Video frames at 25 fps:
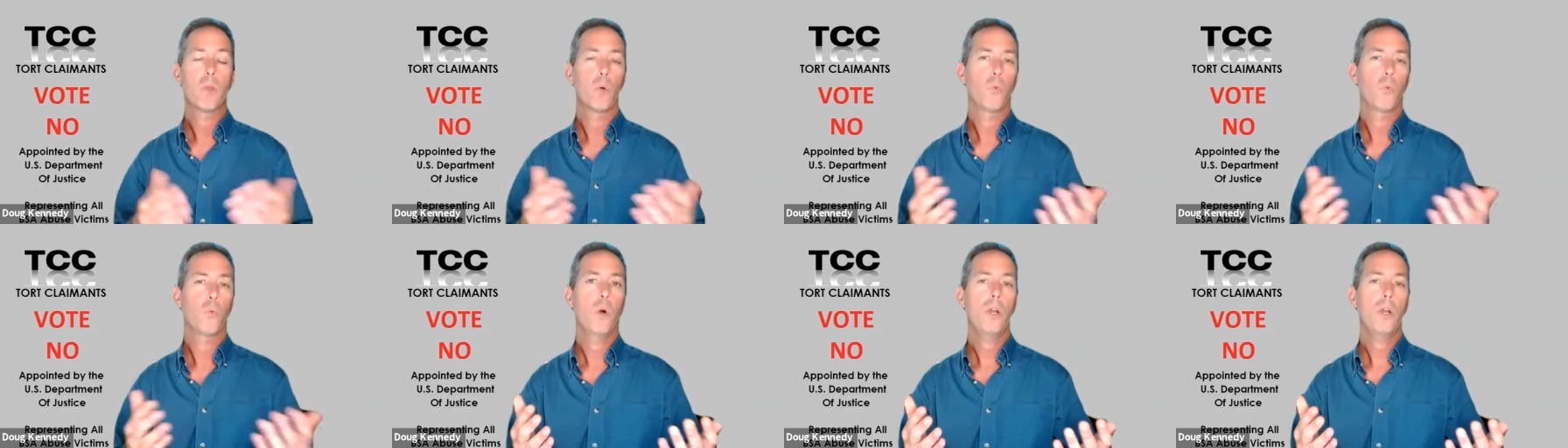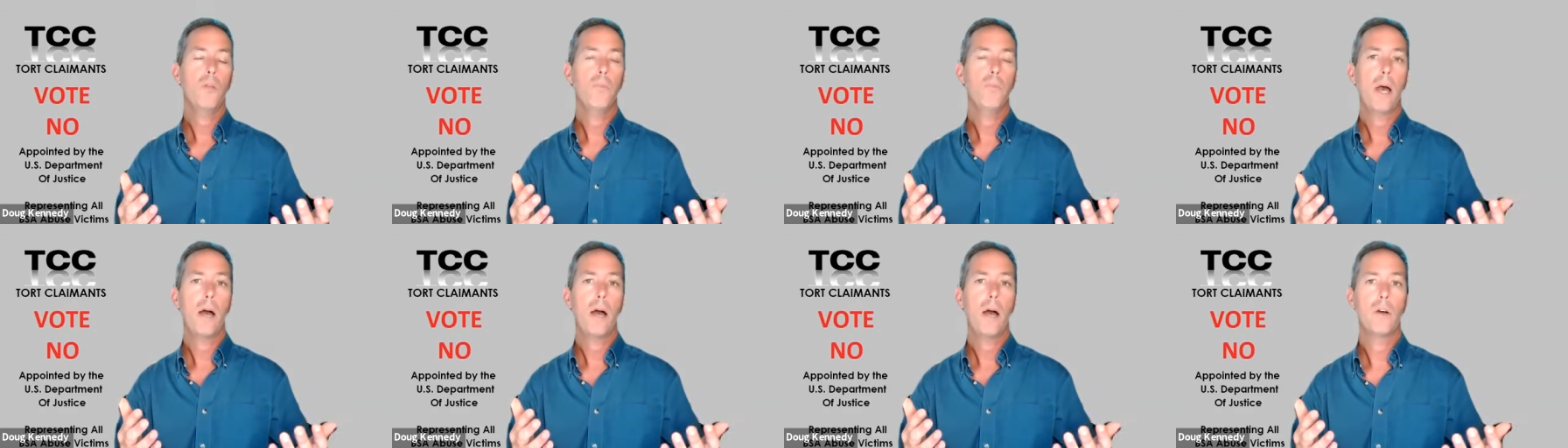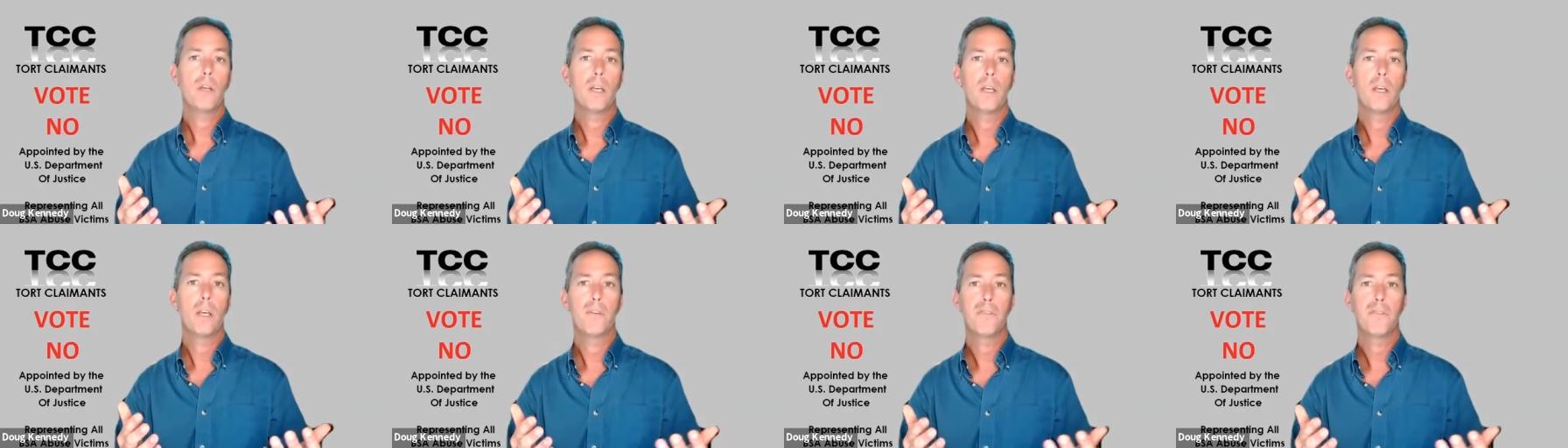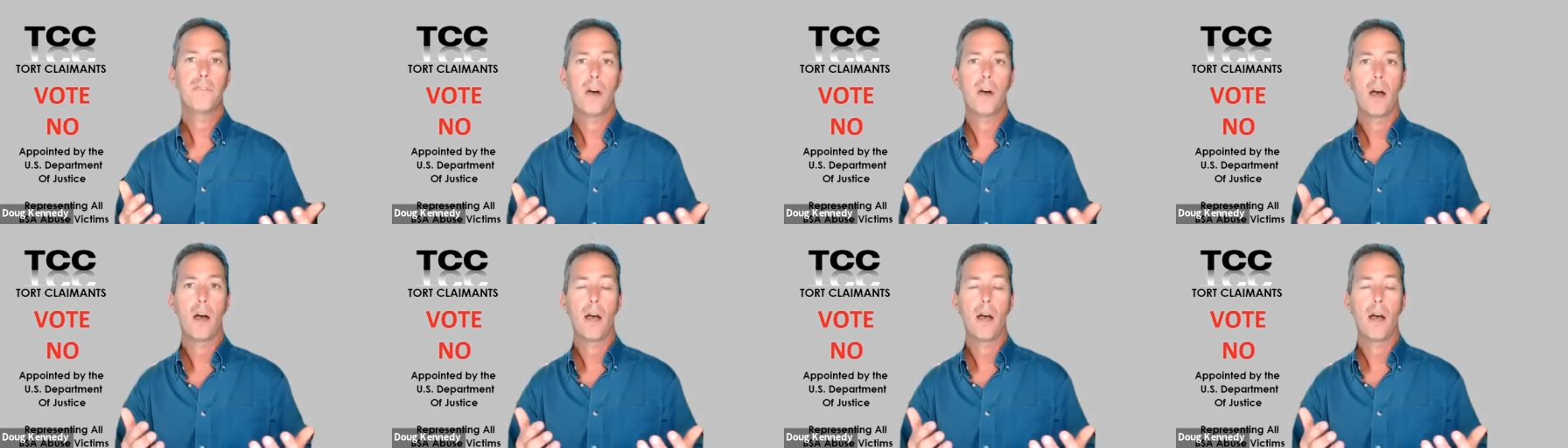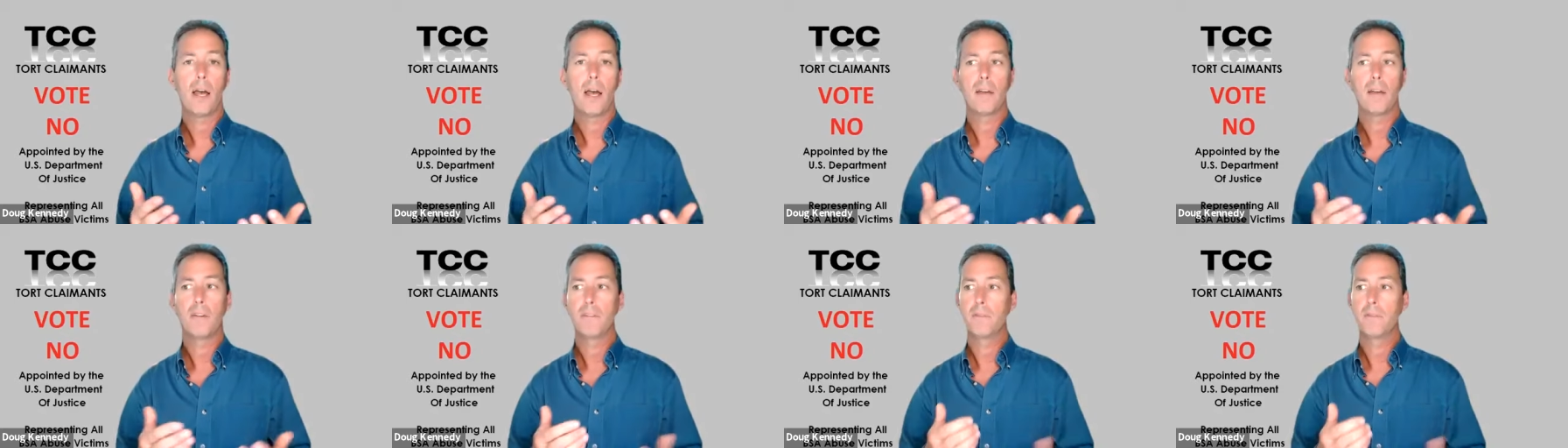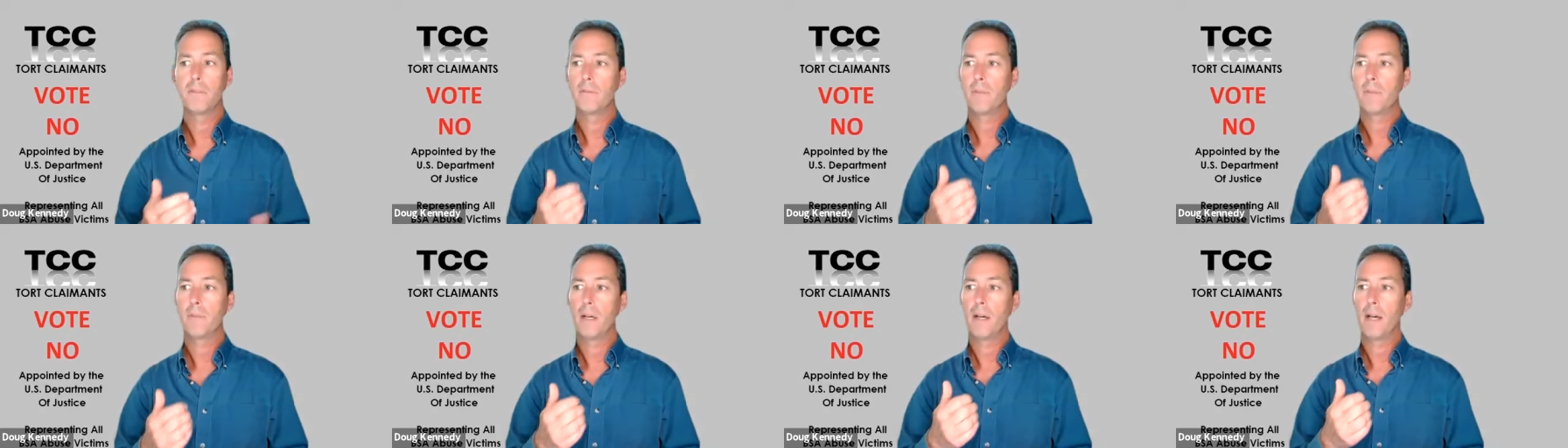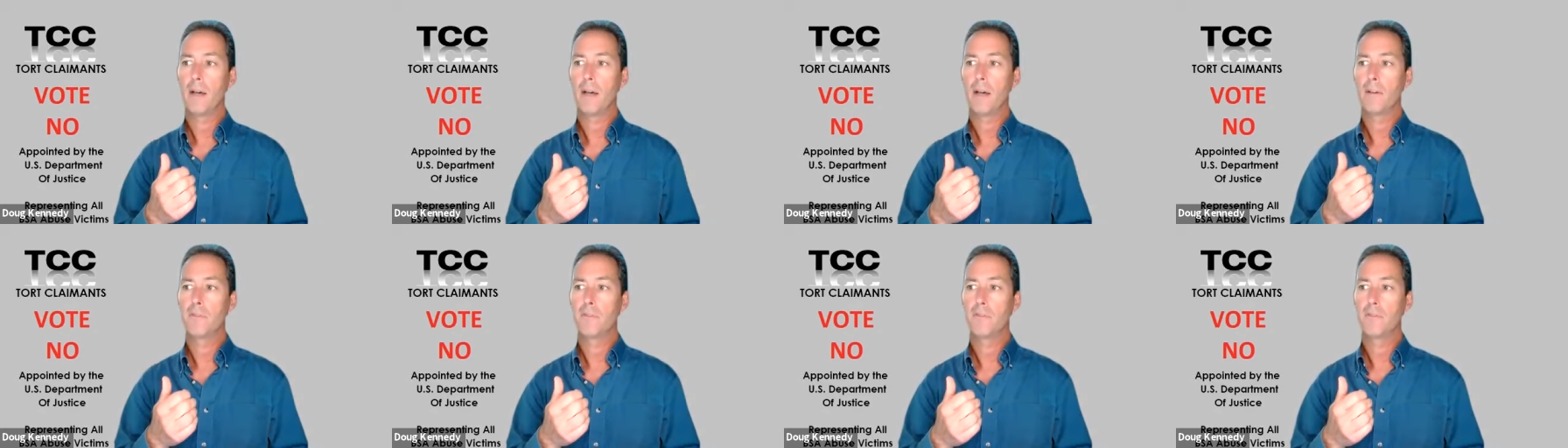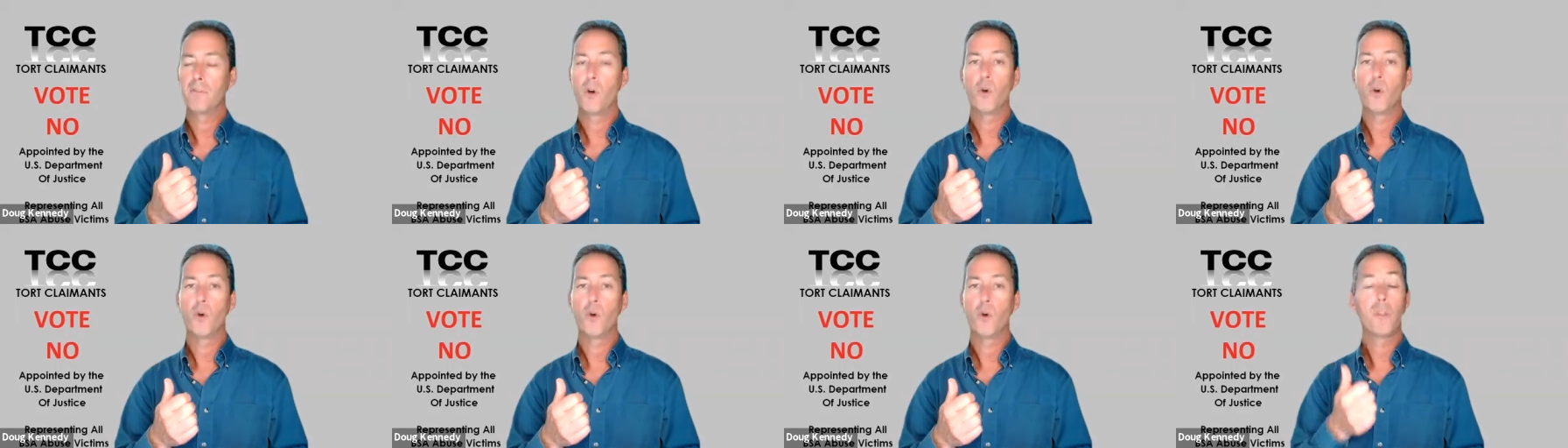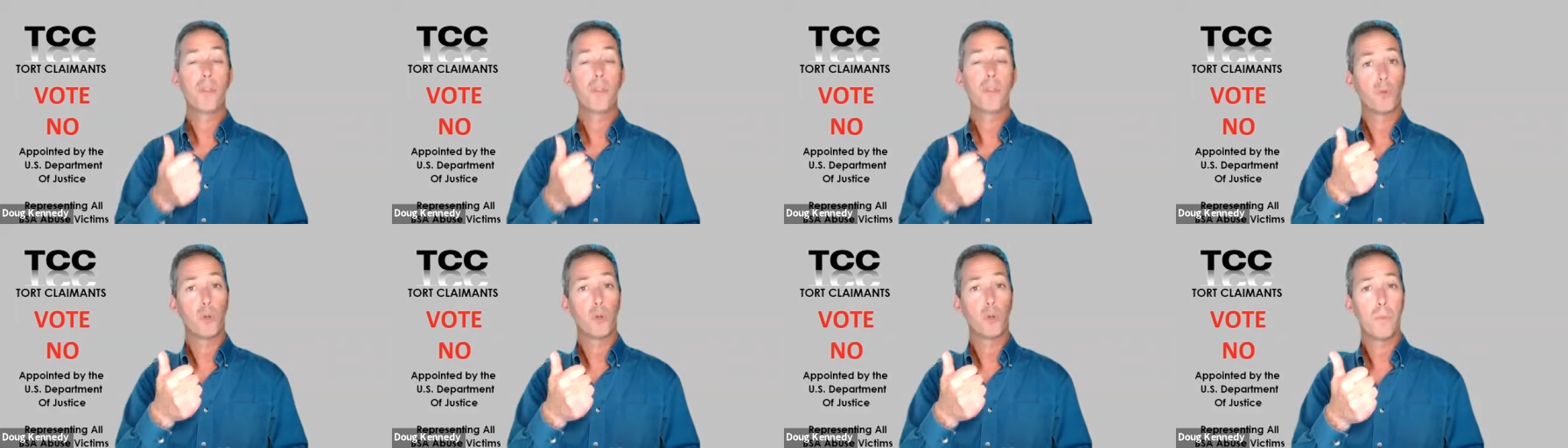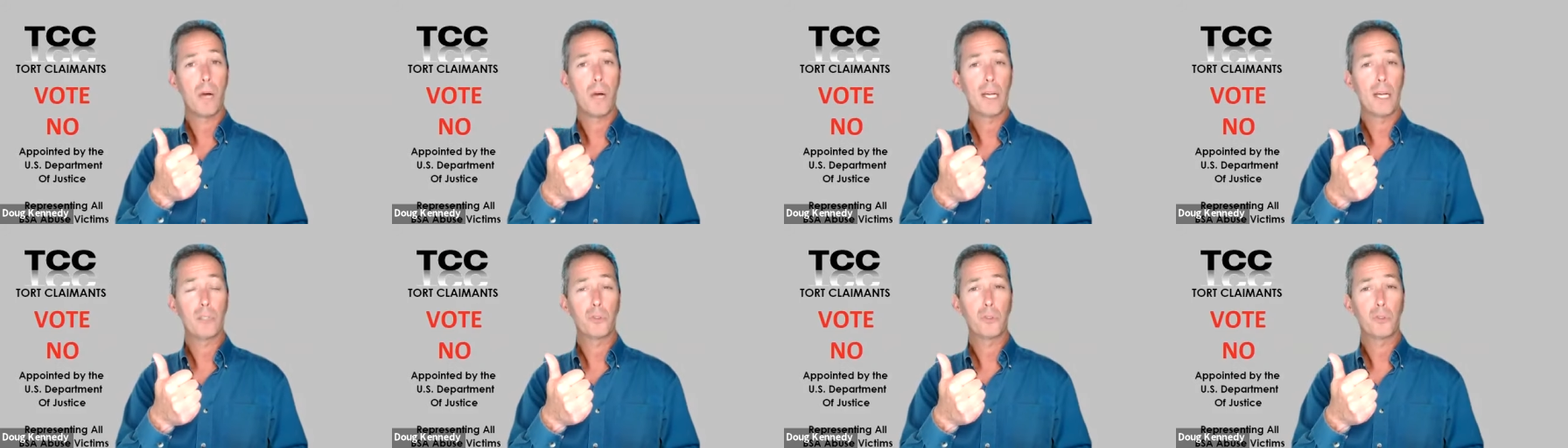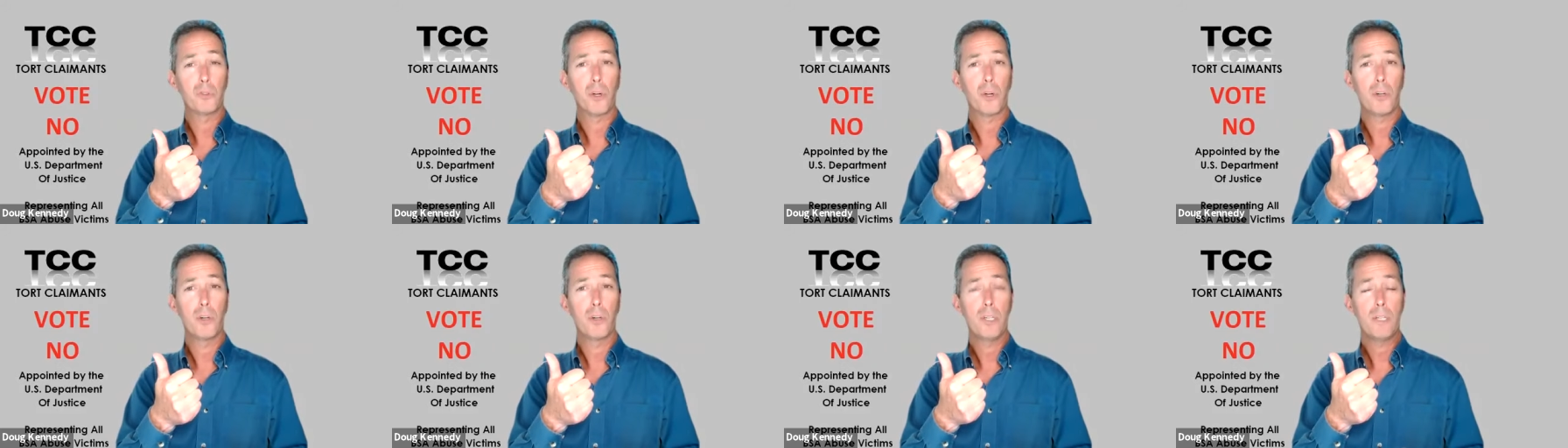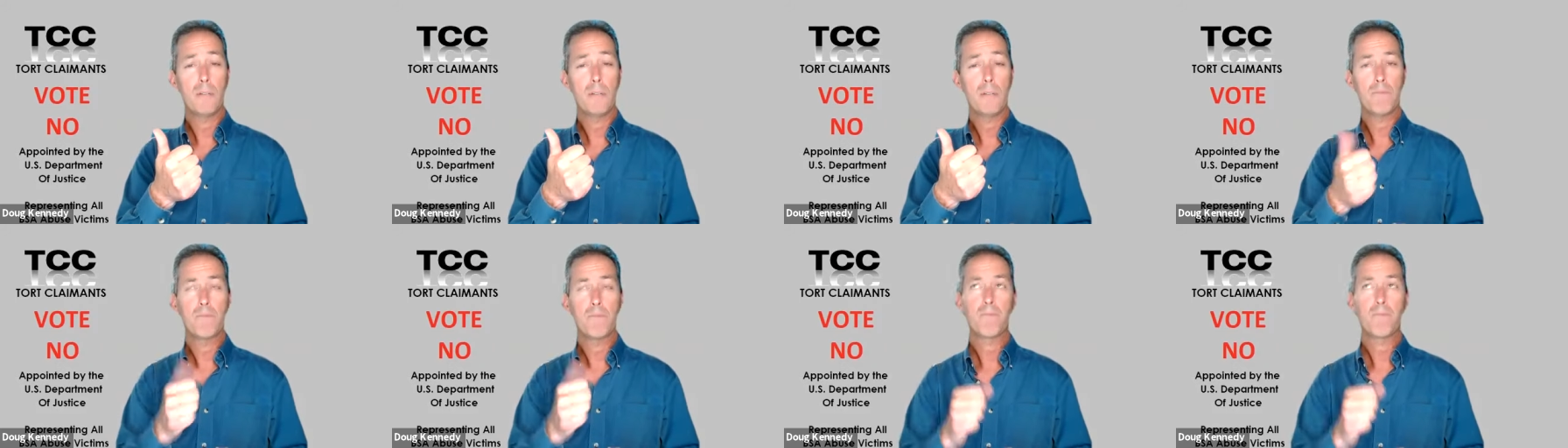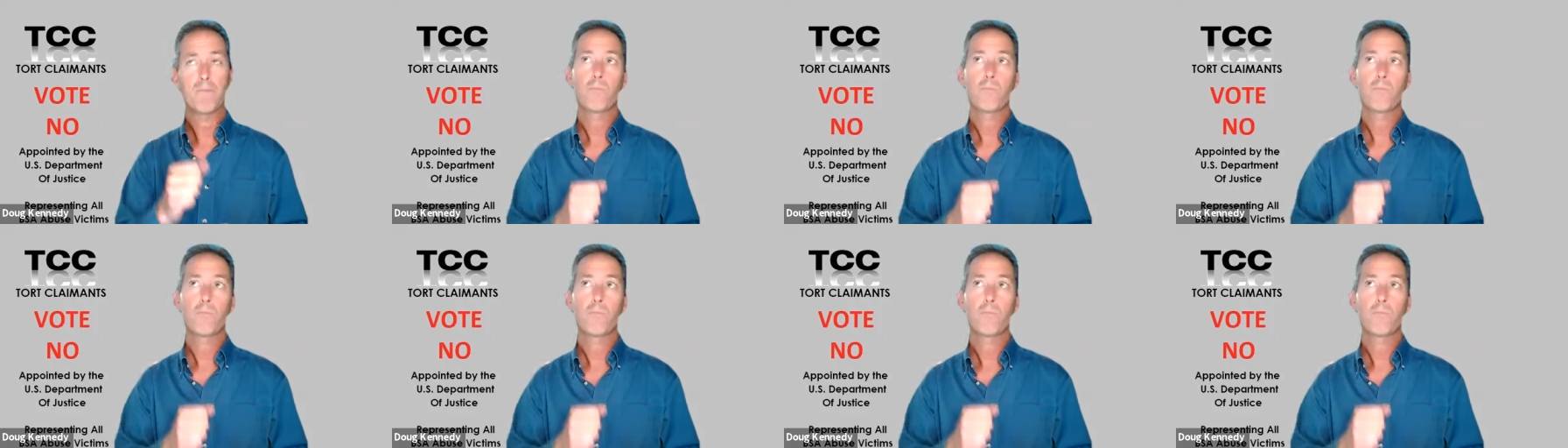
what about if I have voted through my attorney,